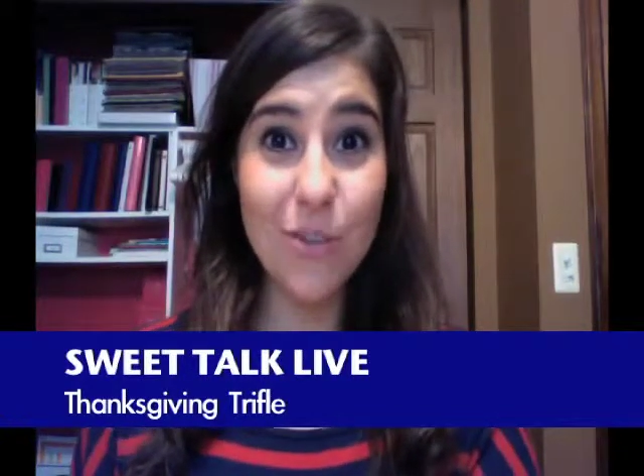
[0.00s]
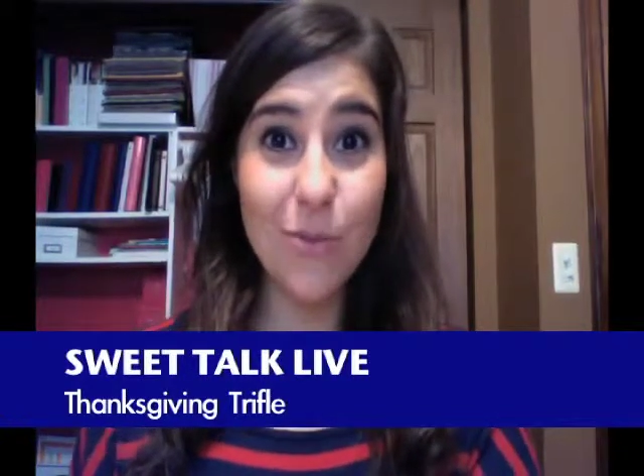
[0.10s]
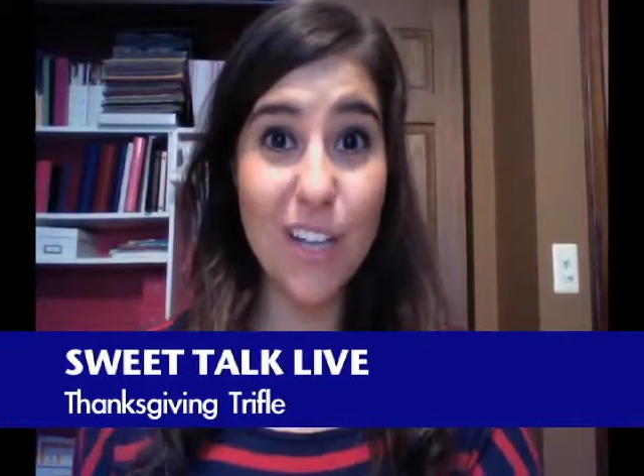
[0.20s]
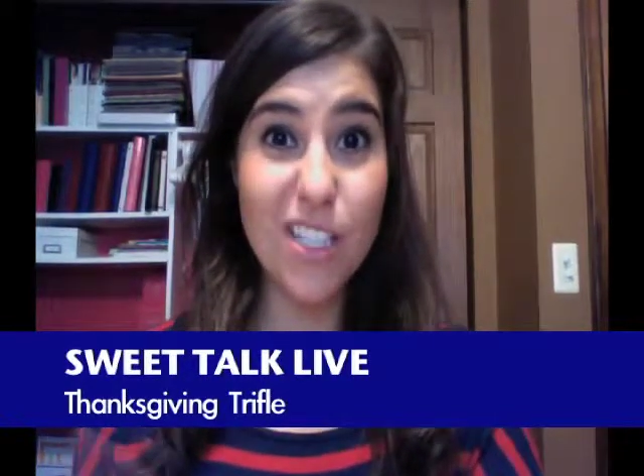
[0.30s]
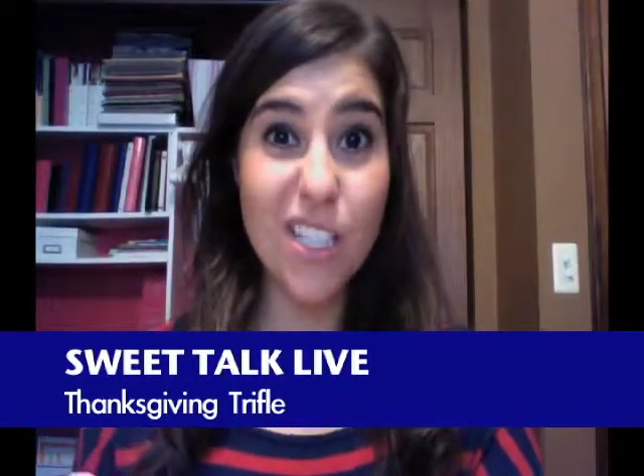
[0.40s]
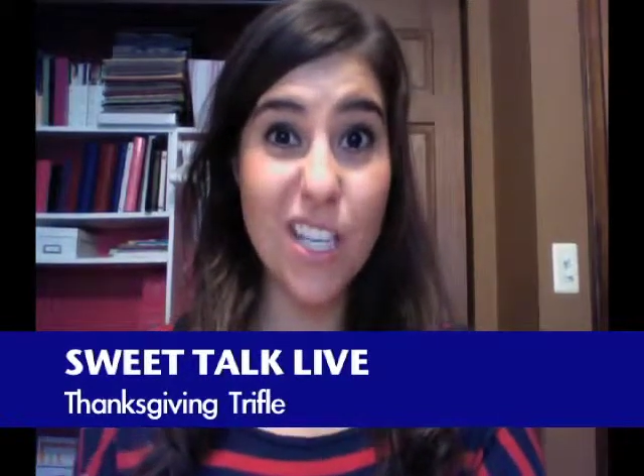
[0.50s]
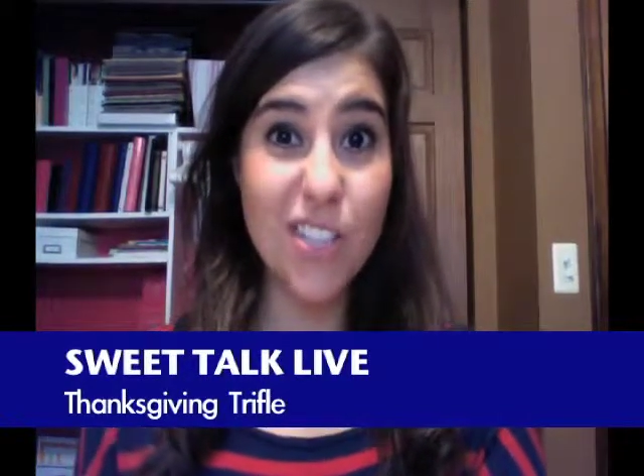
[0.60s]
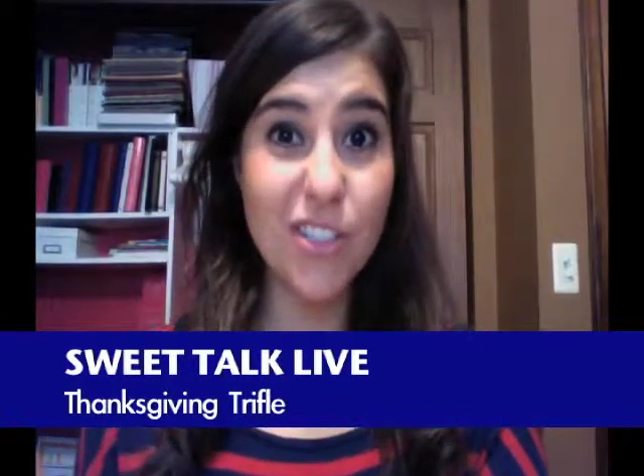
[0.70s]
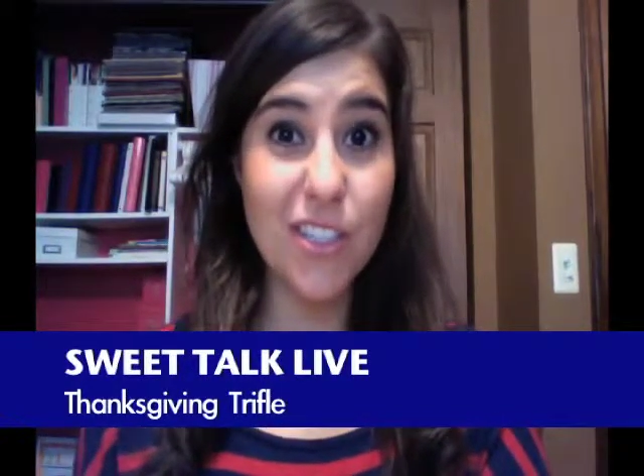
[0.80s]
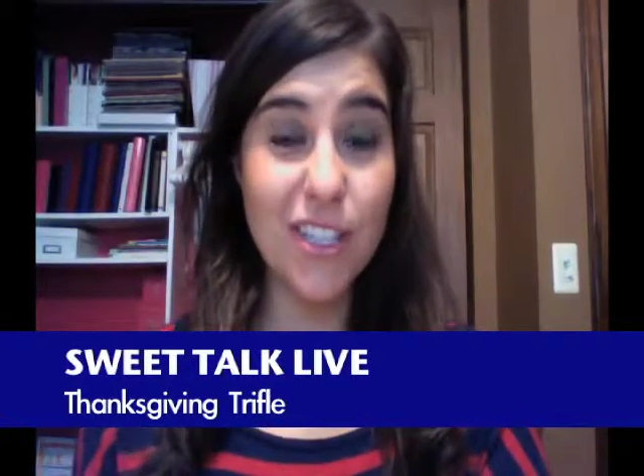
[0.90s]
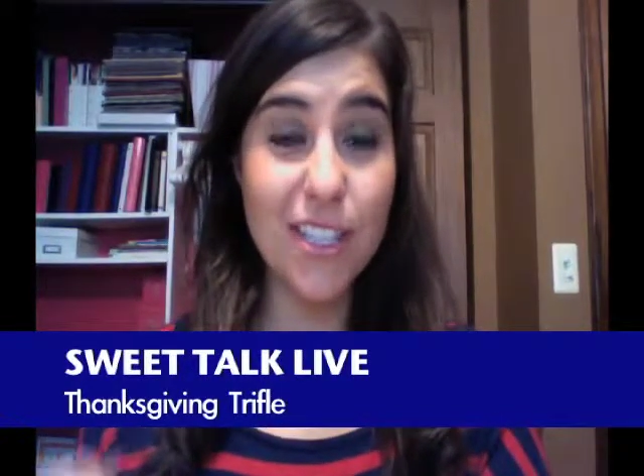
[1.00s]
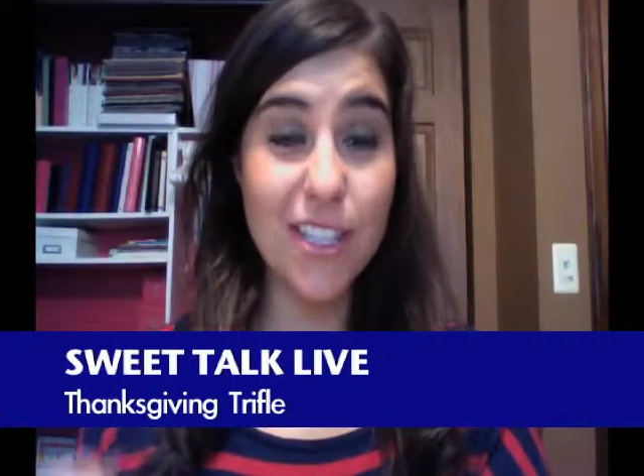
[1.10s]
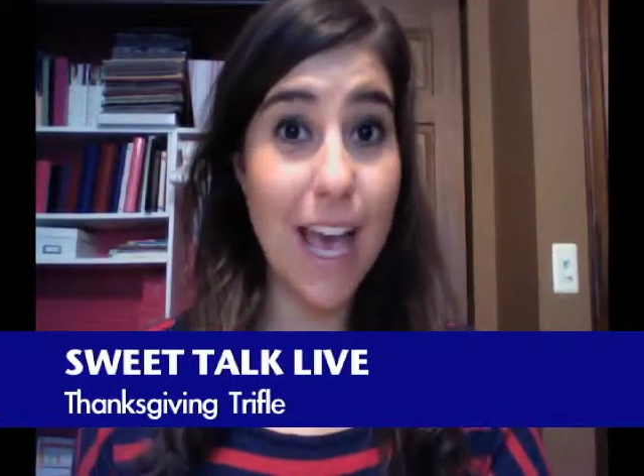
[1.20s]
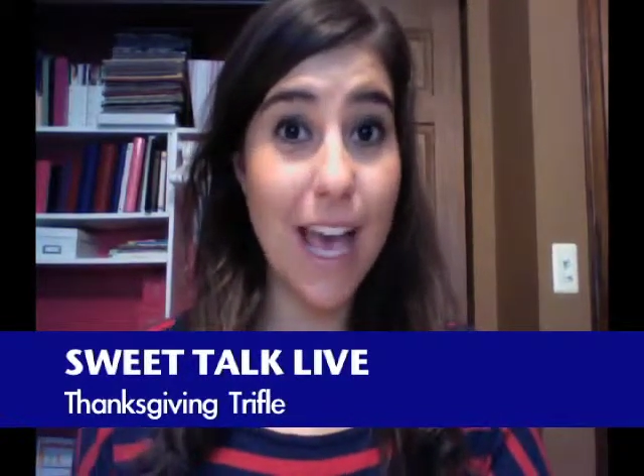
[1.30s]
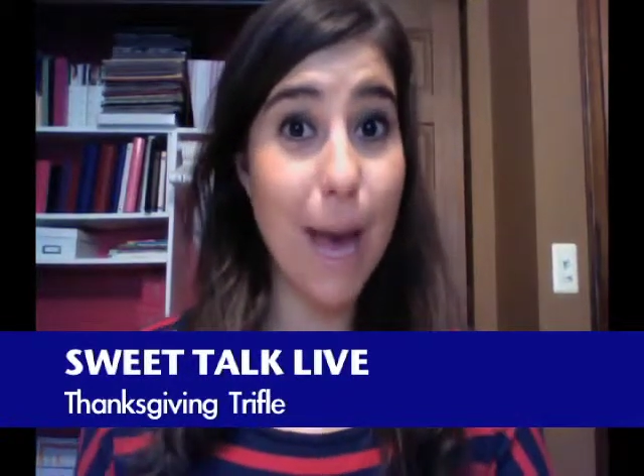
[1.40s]
You watched yesterday's
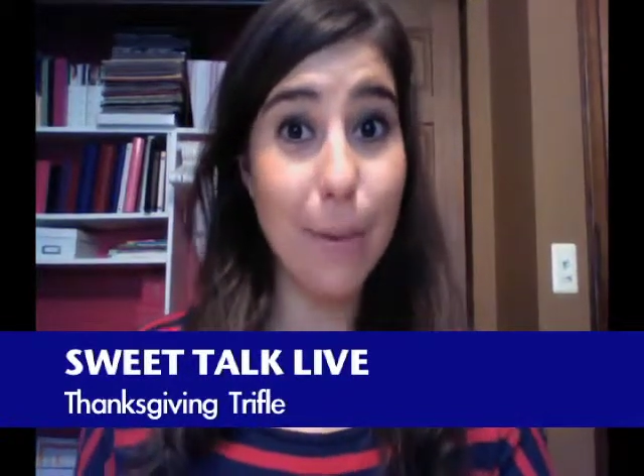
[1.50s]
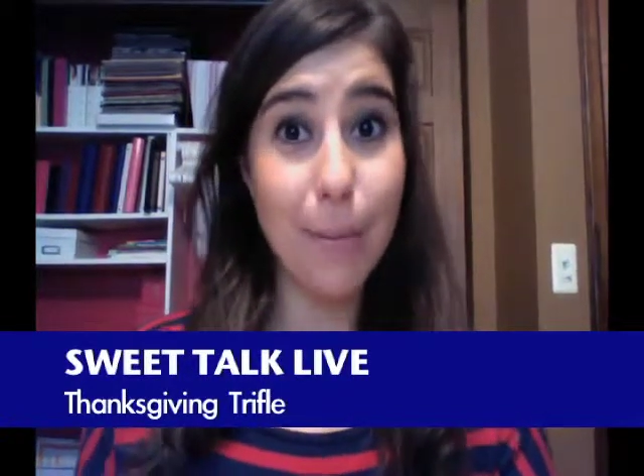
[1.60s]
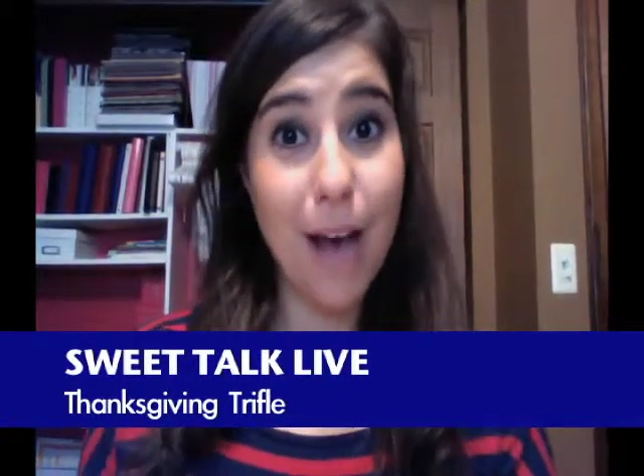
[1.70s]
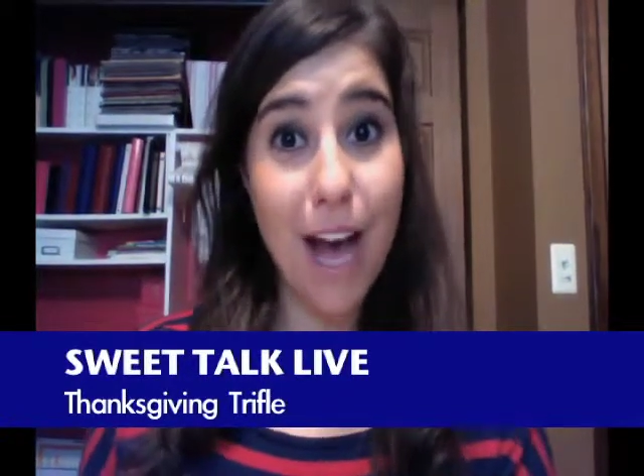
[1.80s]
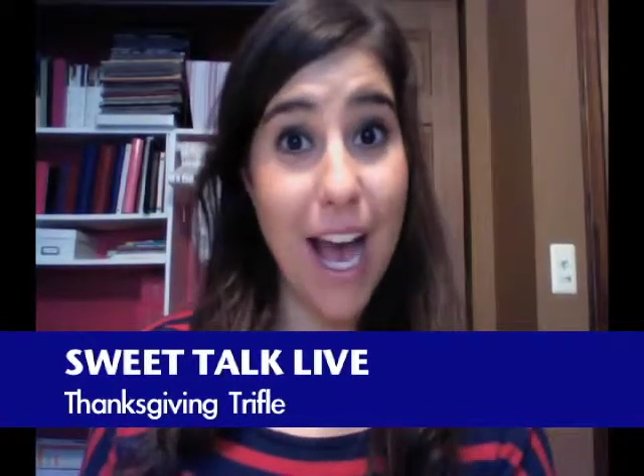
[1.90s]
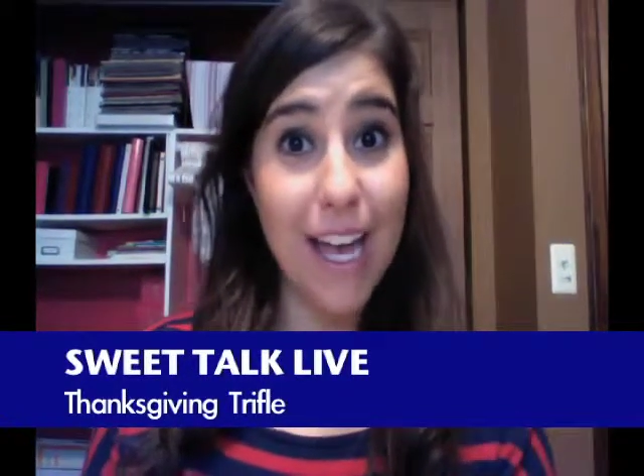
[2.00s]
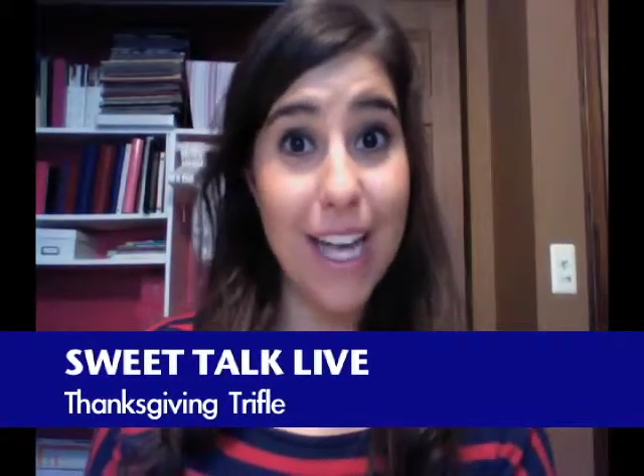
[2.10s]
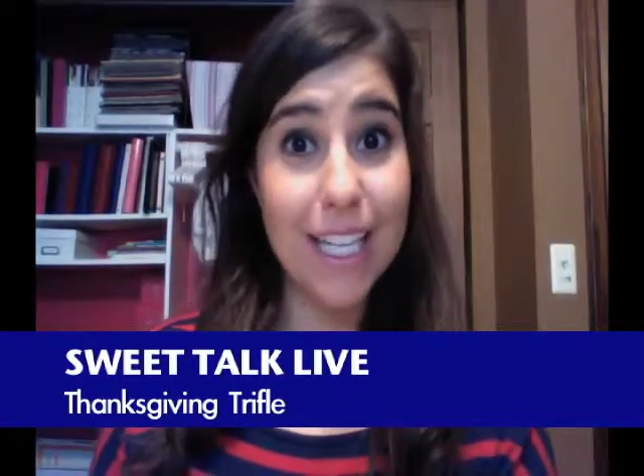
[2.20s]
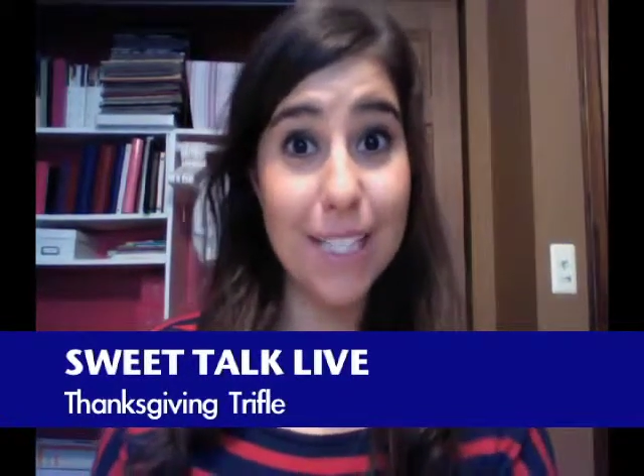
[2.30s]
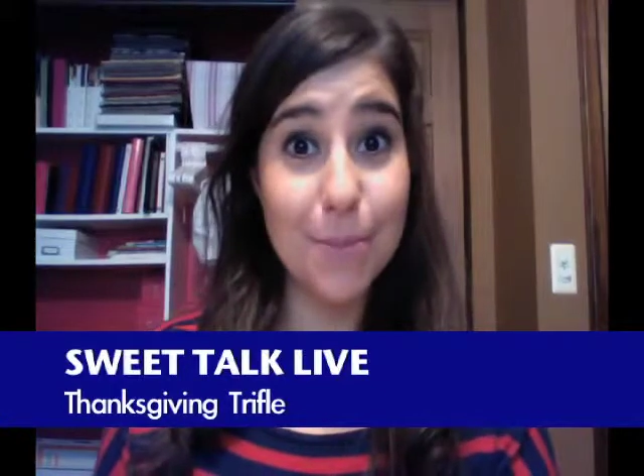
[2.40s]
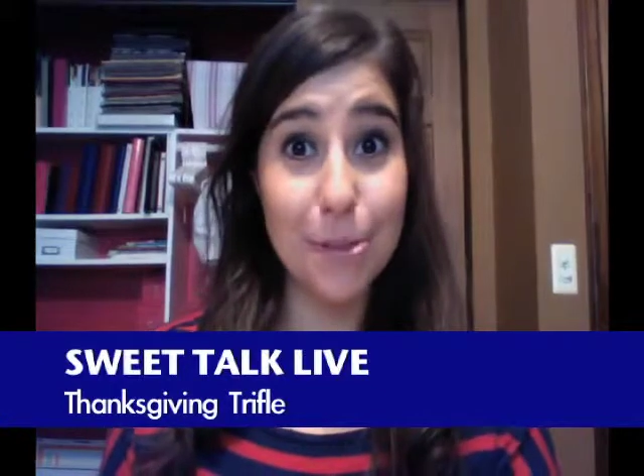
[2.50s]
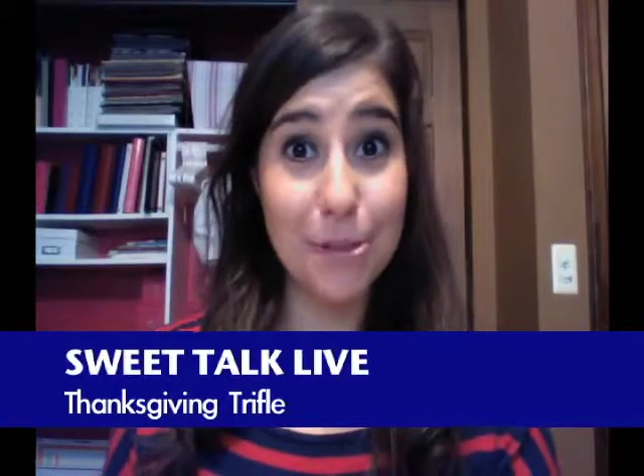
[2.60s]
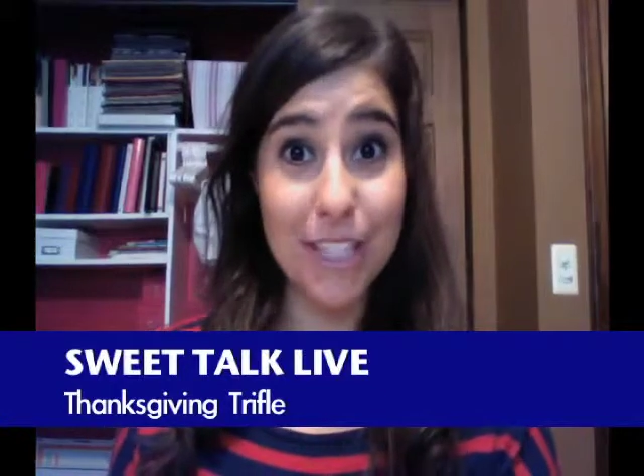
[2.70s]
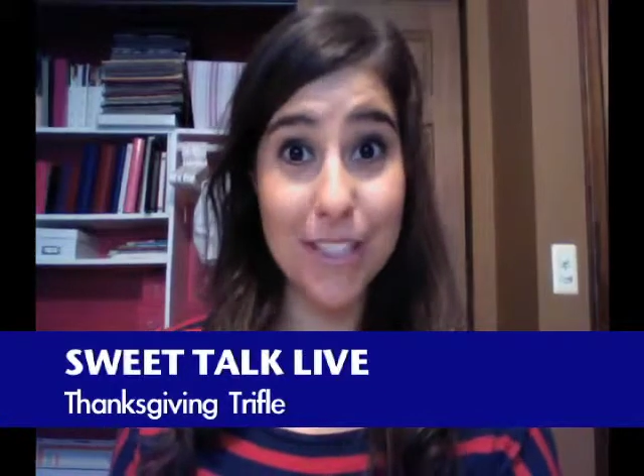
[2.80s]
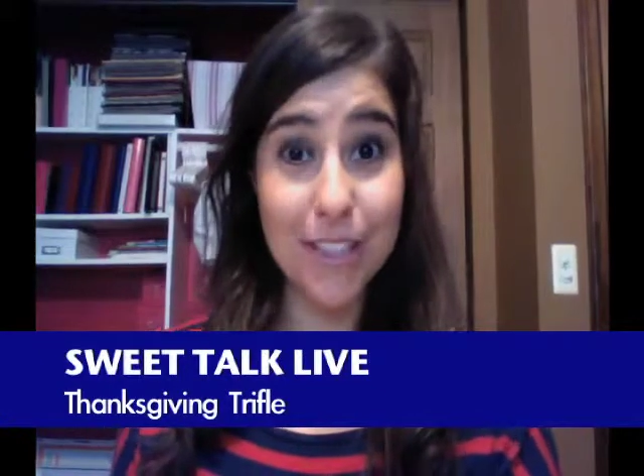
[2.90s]
apple pie
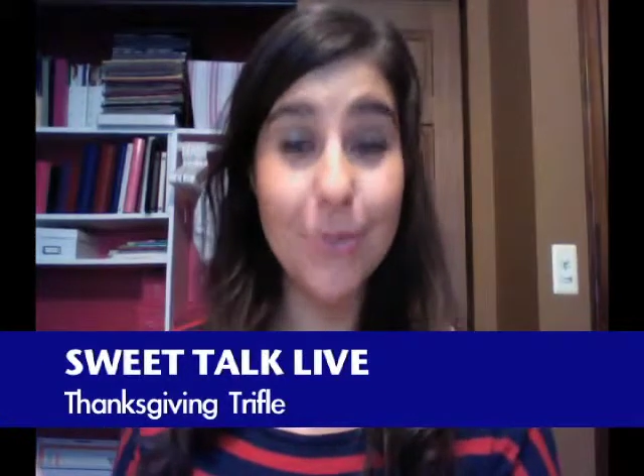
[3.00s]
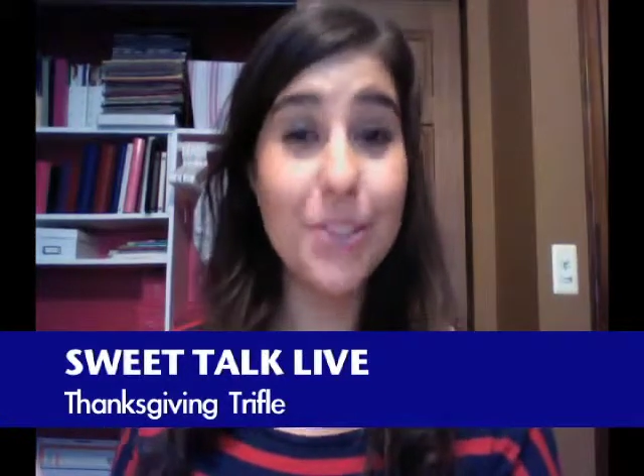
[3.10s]
exploration,